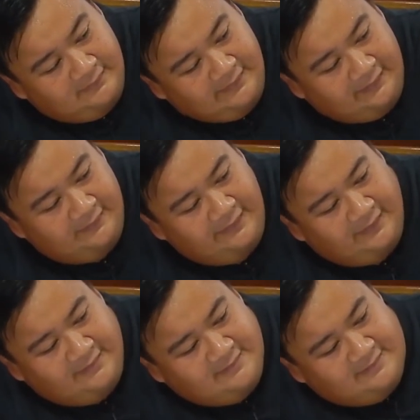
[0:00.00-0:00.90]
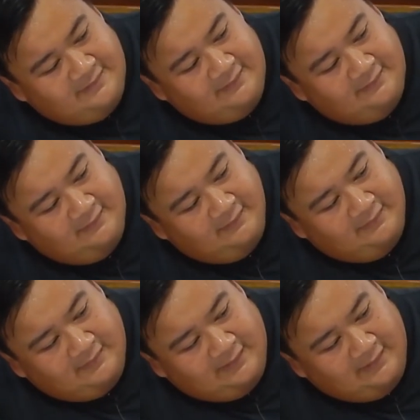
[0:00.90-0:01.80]
There it is, see?
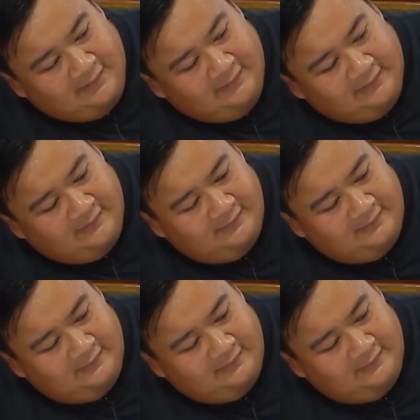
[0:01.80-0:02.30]
Ta-da!